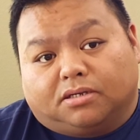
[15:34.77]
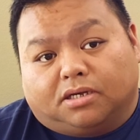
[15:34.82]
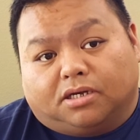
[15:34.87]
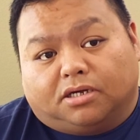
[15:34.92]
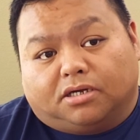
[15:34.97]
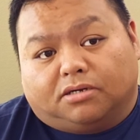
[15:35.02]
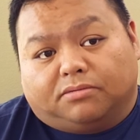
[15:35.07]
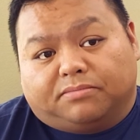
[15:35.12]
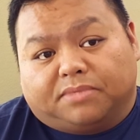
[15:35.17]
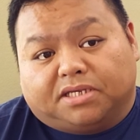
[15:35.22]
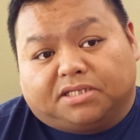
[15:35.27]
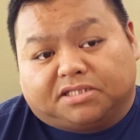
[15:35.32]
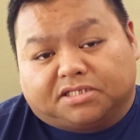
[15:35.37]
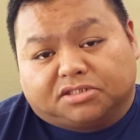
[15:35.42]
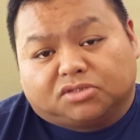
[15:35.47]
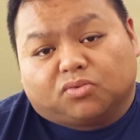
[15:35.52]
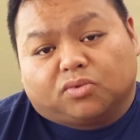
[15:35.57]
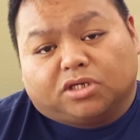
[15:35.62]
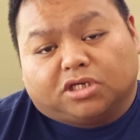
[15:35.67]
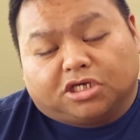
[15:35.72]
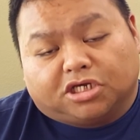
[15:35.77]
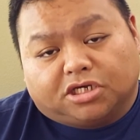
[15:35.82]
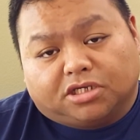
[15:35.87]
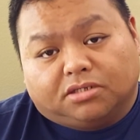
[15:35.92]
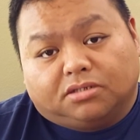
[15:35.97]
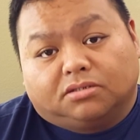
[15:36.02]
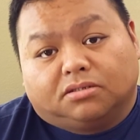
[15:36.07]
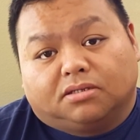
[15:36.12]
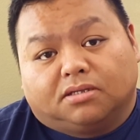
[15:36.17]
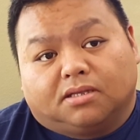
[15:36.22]
uh, make this week
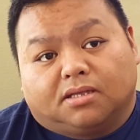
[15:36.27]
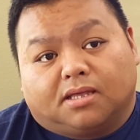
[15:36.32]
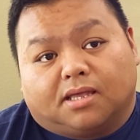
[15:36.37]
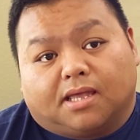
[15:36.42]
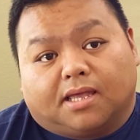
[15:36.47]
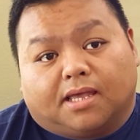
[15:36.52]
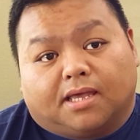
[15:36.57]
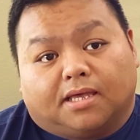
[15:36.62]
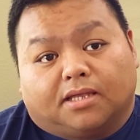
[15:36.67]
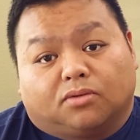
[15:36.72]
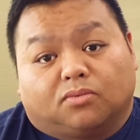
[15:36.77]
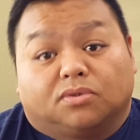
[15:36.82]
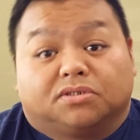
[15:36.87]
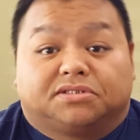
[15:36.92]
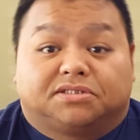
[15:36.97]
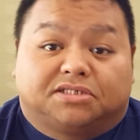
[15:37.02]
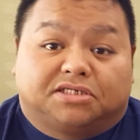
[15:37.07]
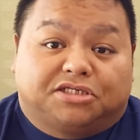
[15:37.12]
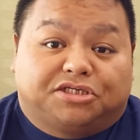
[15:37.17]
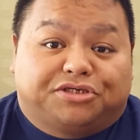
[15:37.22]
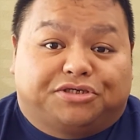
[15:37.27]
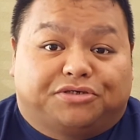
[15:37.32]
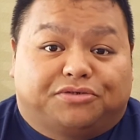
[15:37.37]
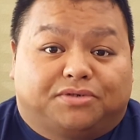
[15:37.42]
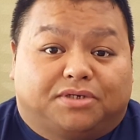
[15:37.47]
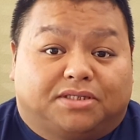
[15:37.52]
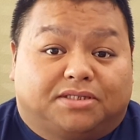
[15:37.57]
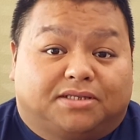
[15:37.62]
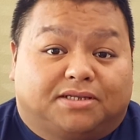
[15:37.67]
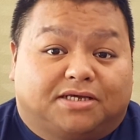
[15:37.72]
good. And we'll see you
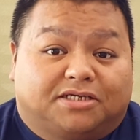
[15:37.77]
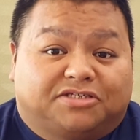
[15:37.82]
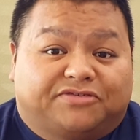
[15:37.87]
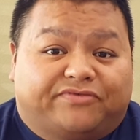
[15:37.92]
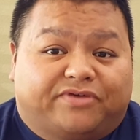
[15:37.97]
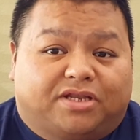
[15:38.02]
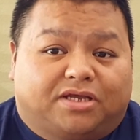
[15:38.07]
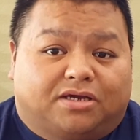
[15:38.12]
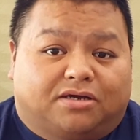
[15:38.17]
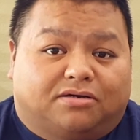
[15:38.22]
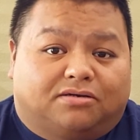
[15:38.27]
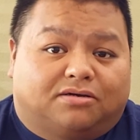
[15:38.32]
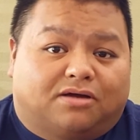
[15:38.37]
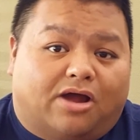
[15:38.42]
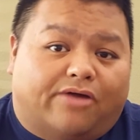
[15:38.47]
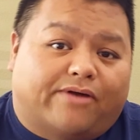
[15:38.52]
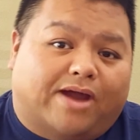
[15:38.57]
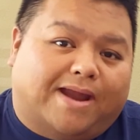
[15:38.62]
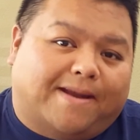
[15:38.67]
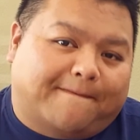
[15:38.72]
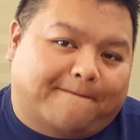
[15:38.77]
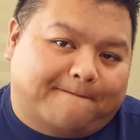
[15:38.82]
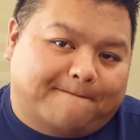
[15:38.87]
in the next video. All right.